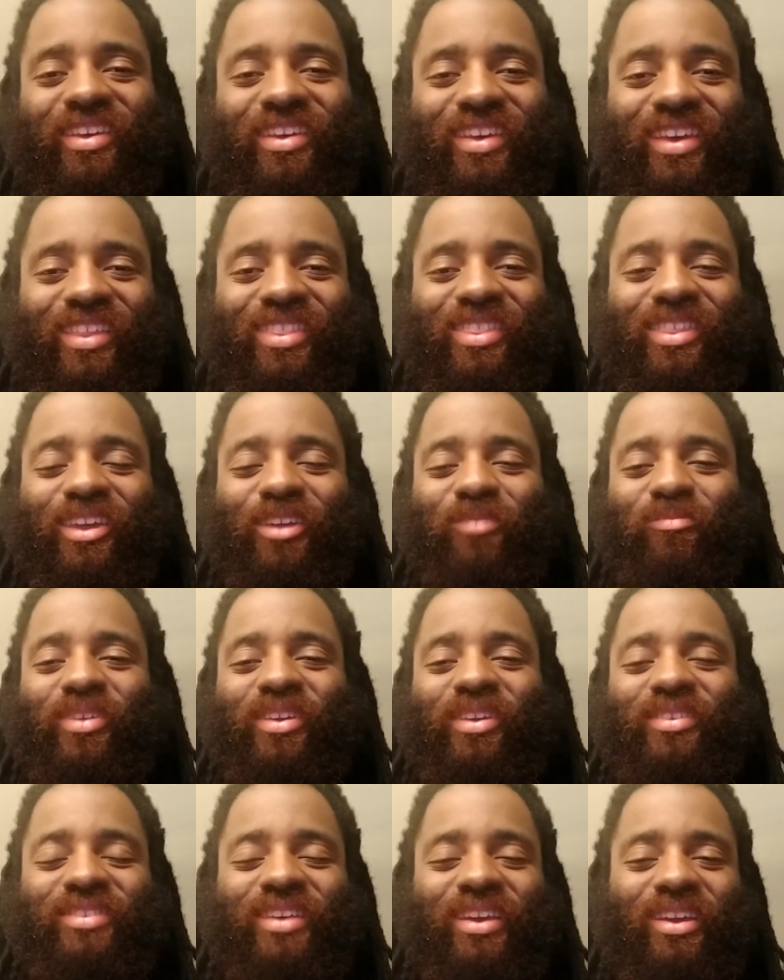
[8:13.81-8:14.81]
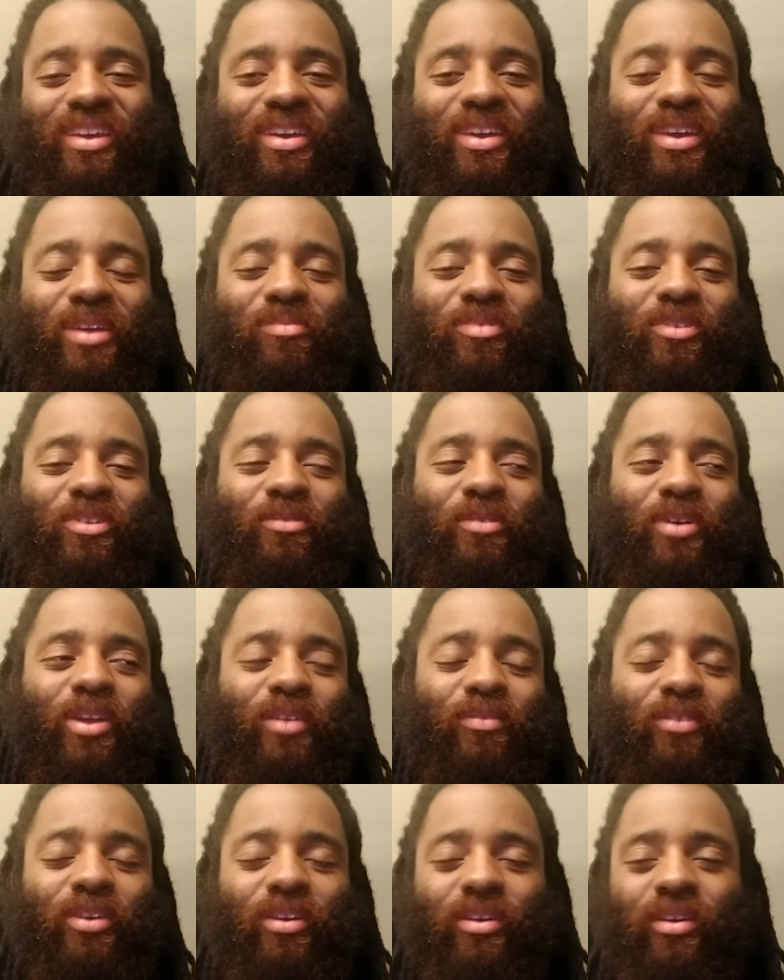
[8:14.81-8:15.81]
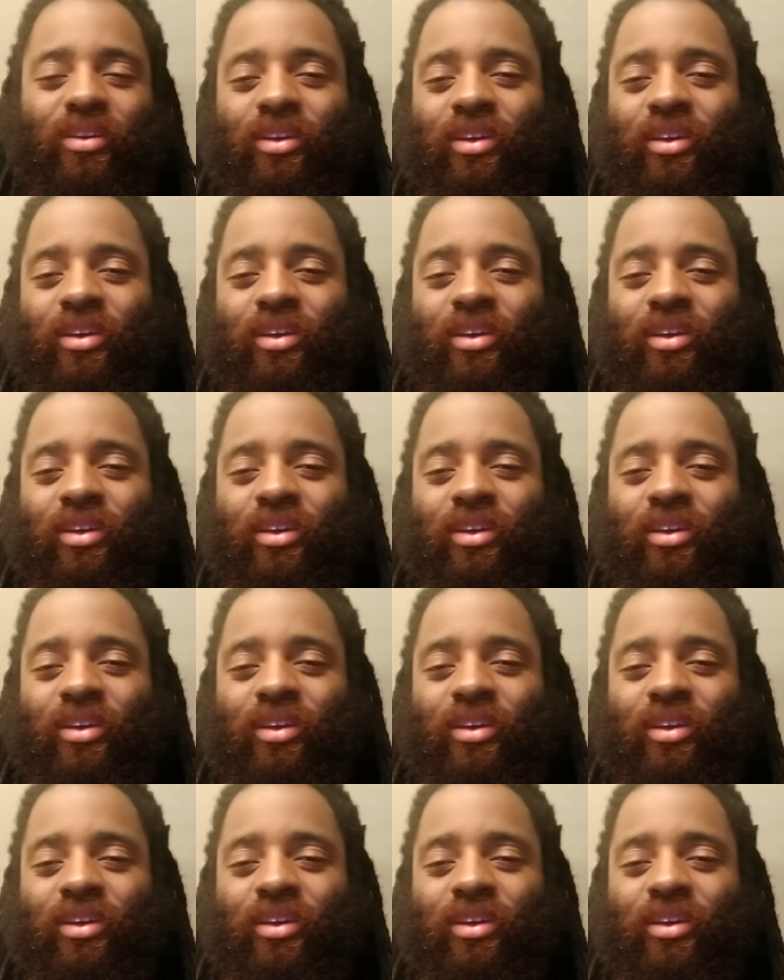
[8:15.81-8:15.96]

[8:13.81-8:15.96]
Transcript: and think of me as like a hippie or whatever.